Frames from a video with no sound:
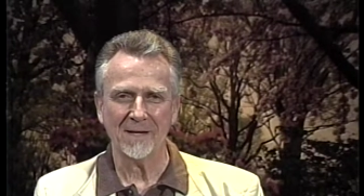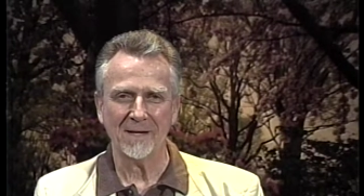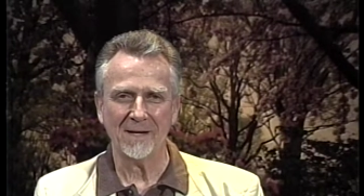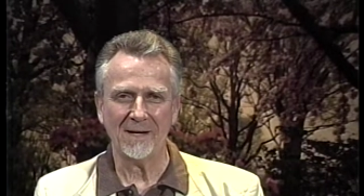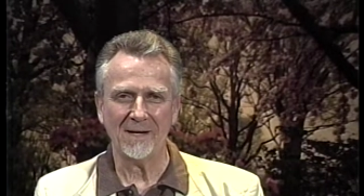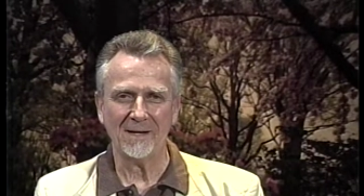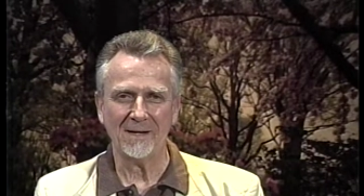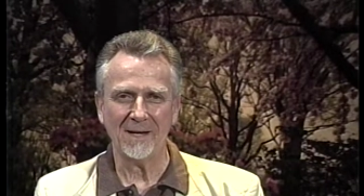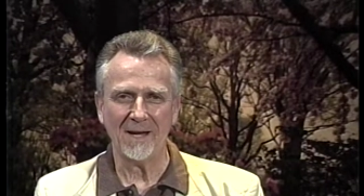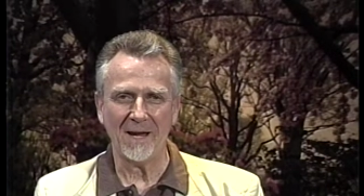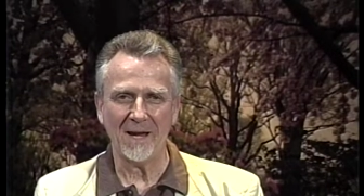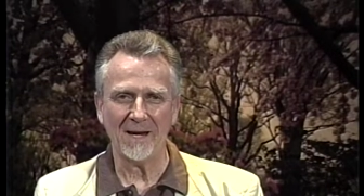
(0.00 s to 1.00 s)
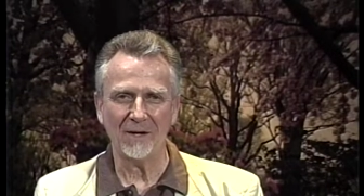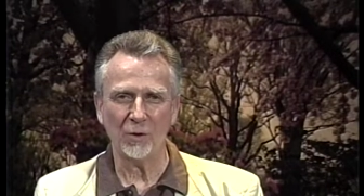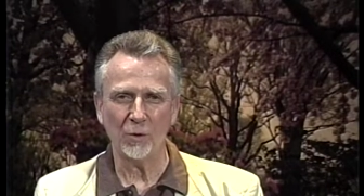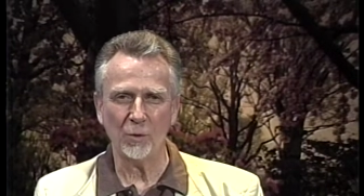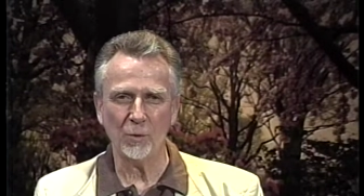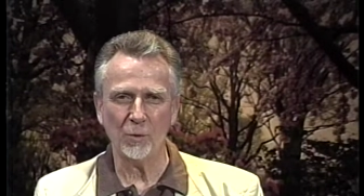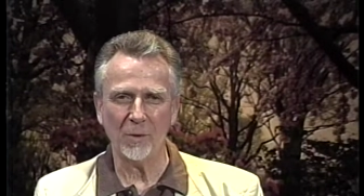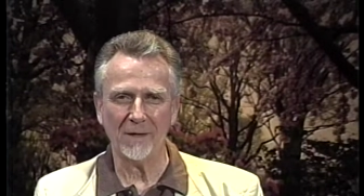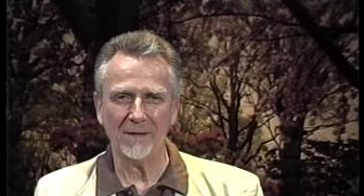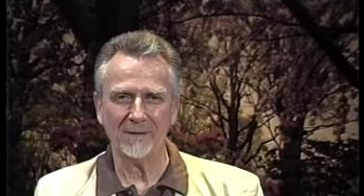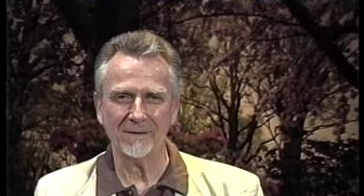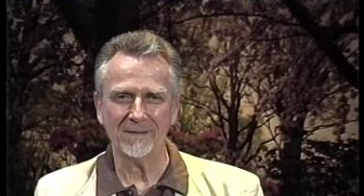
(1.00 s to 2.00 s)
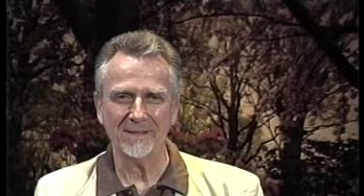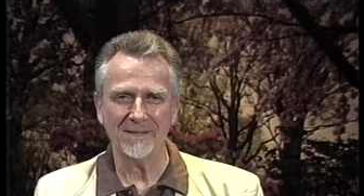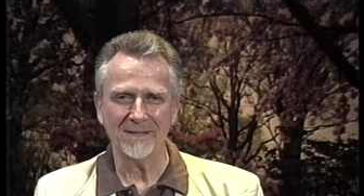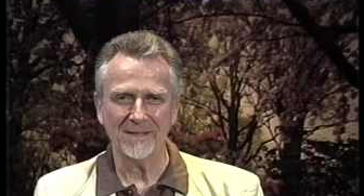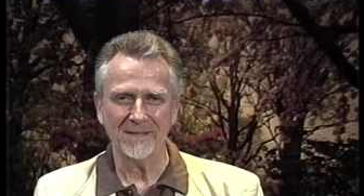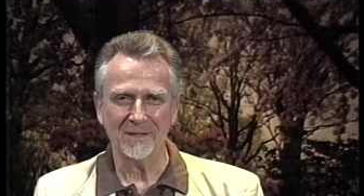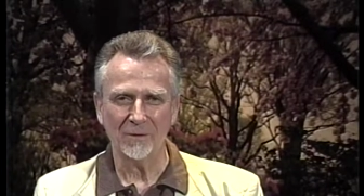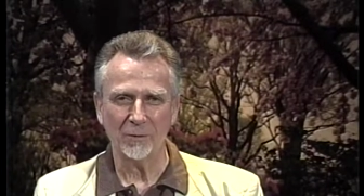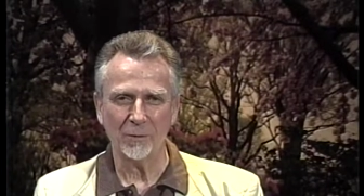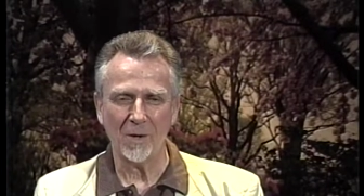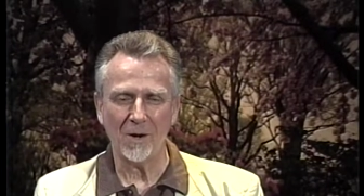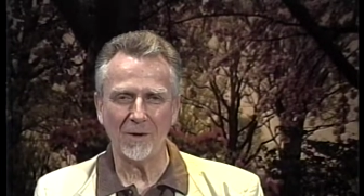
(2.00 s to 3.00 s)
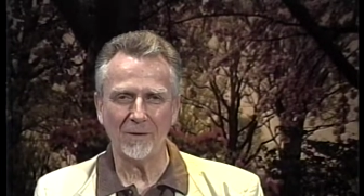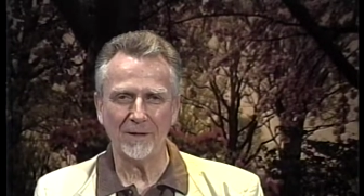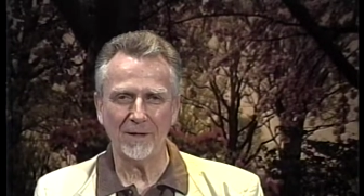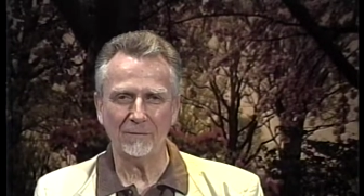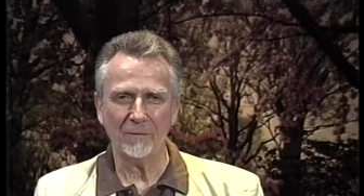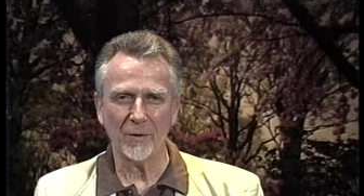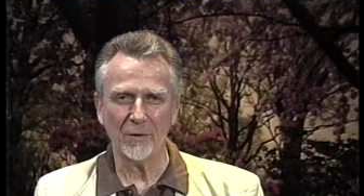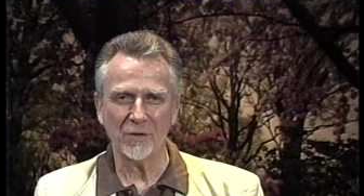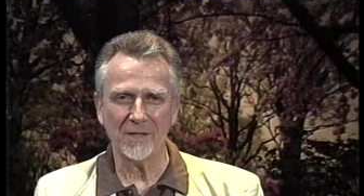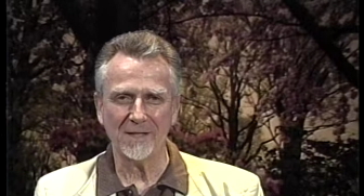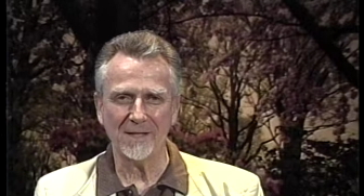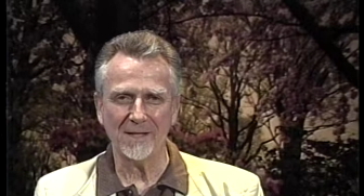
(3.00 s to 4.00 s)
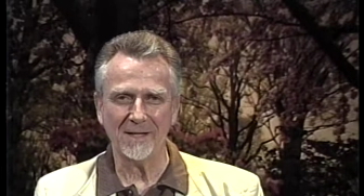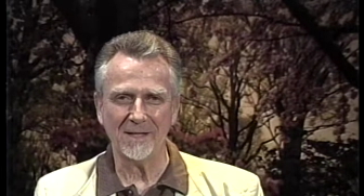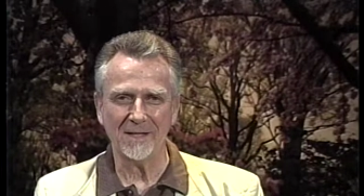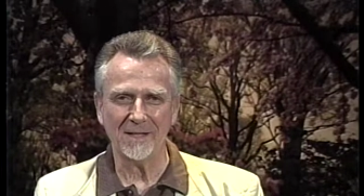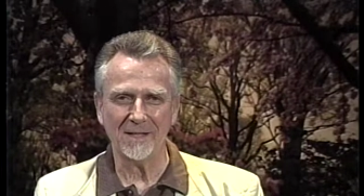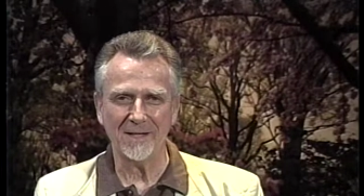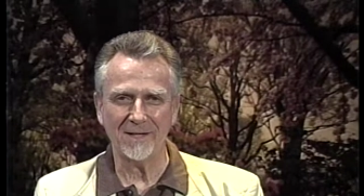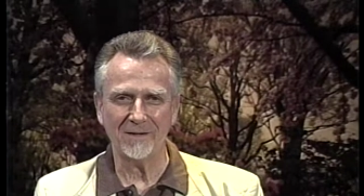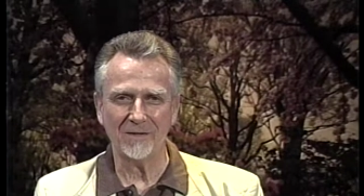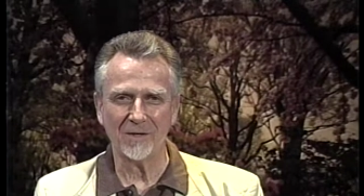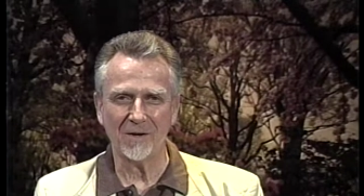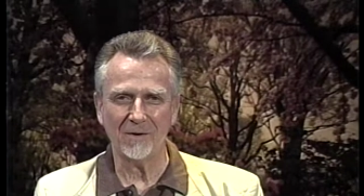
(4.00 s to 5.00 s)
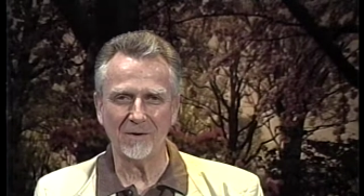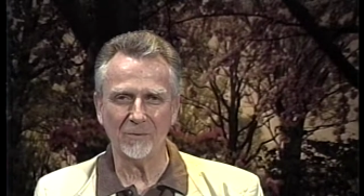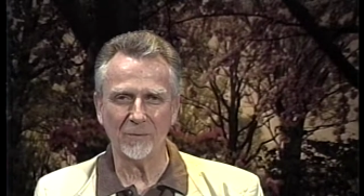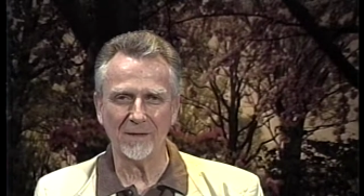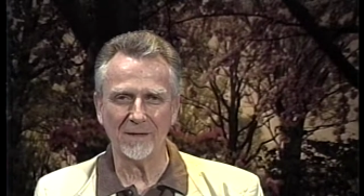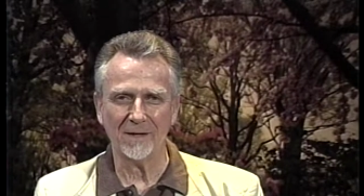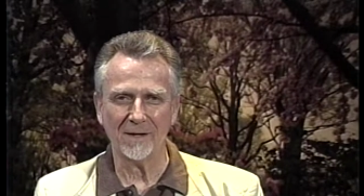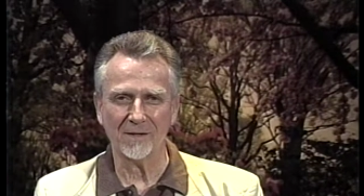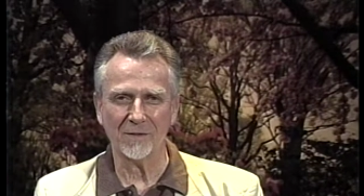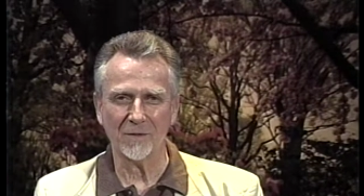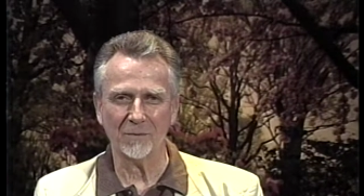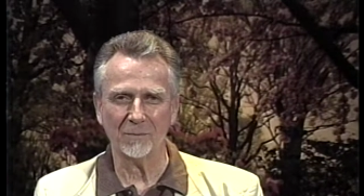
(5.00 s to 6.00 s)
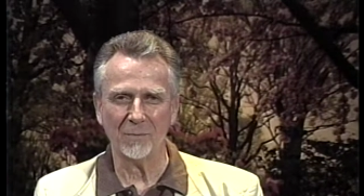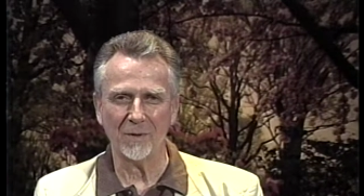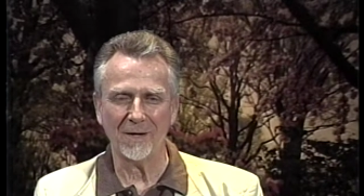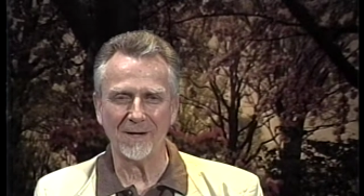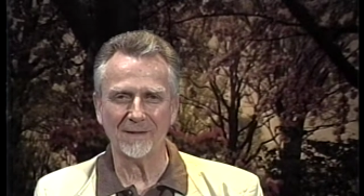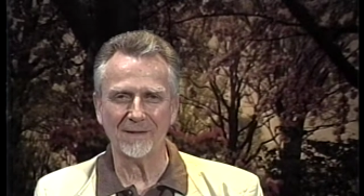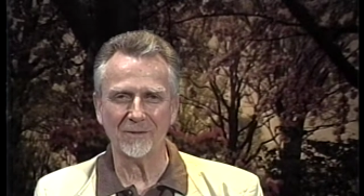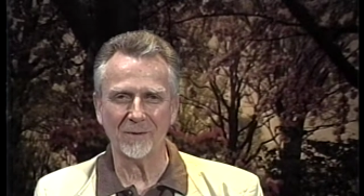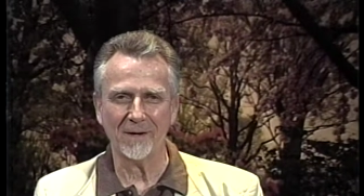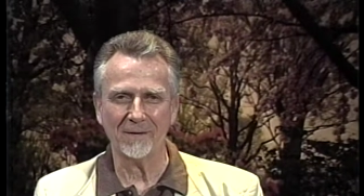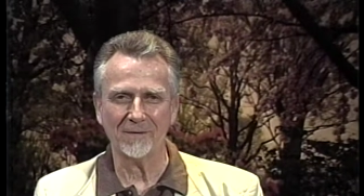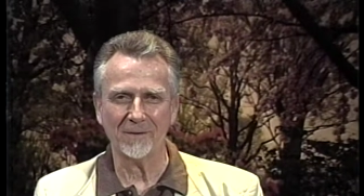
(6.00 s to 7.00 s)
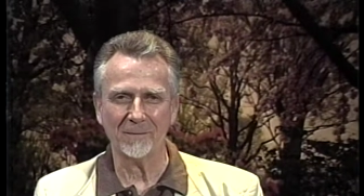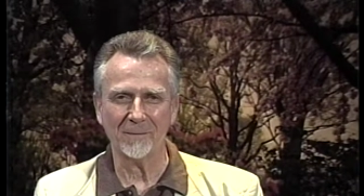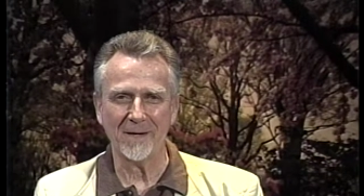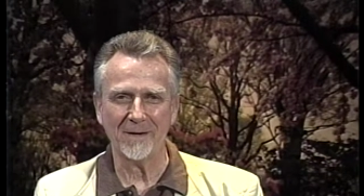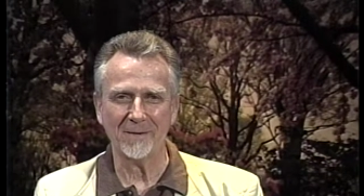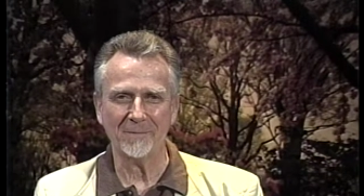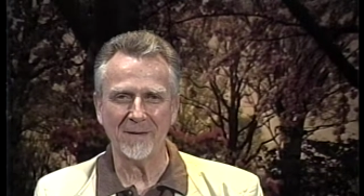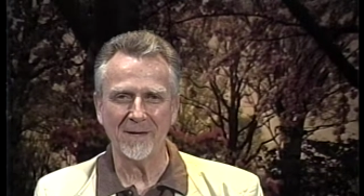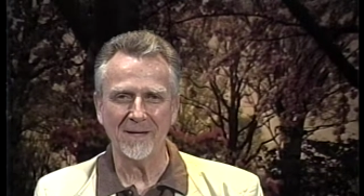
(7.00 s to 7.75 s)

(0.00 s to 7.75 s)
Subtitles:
and who, through all the adversity, continues on with a certain pluck that you have to admire.